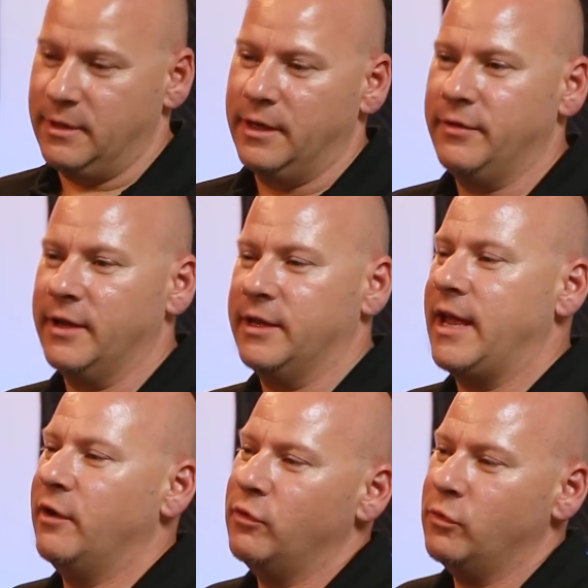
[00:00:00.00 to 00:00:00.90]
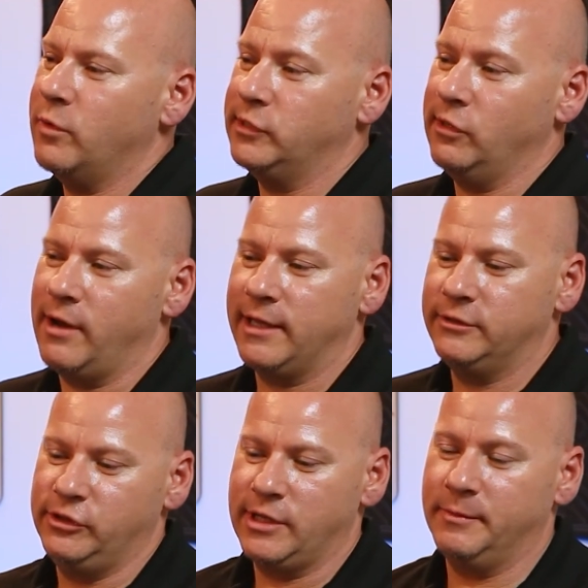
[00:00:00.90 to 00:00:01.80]
If I could add real quick, so our
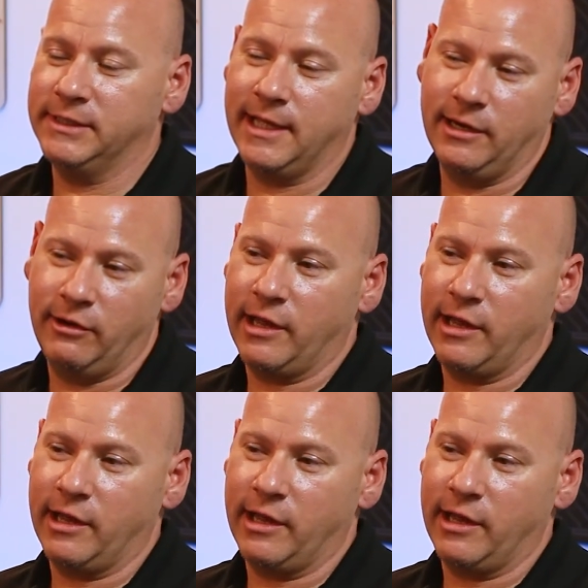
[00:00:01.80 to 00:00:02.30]
Etsy shop is kind of